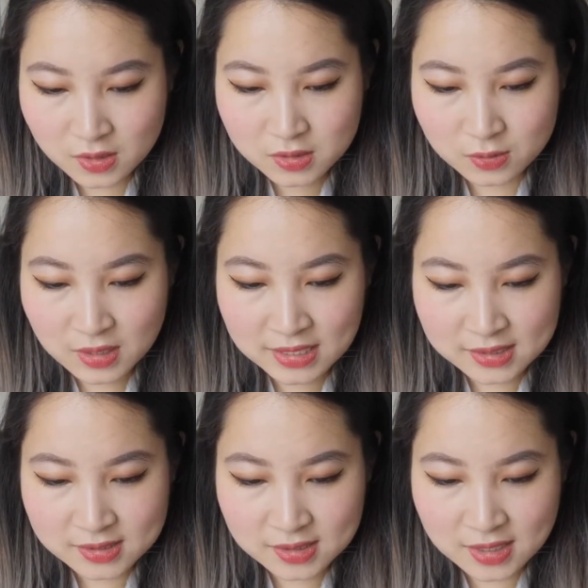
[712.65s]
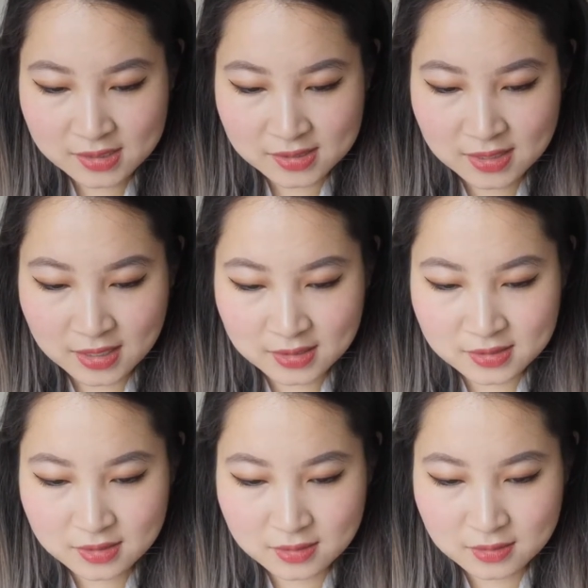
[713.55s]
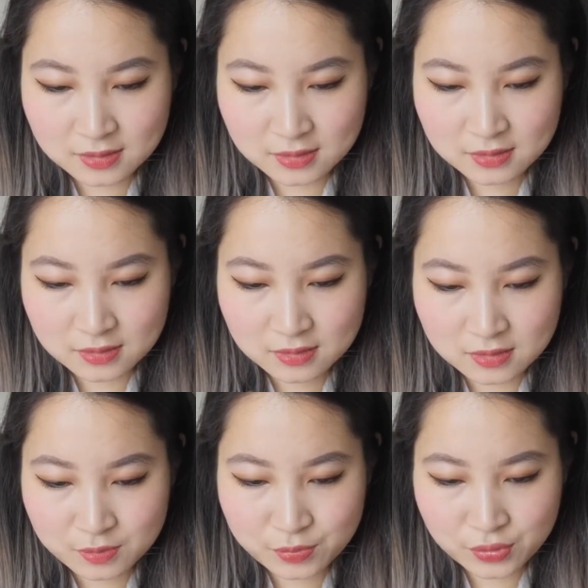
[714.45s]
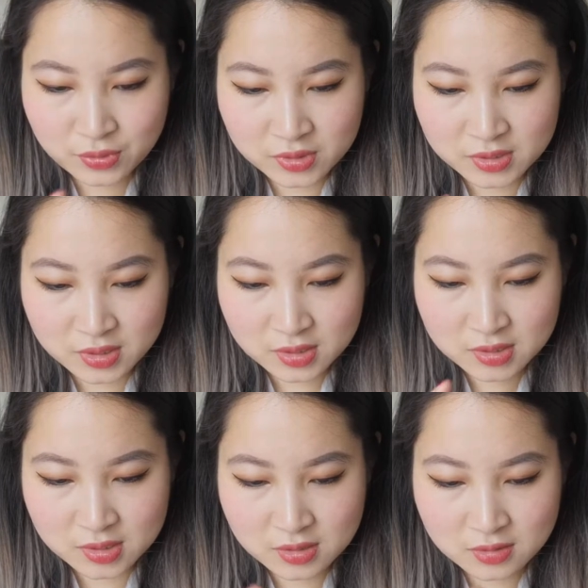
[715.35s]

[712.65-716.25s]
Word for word: So what I can see is that the product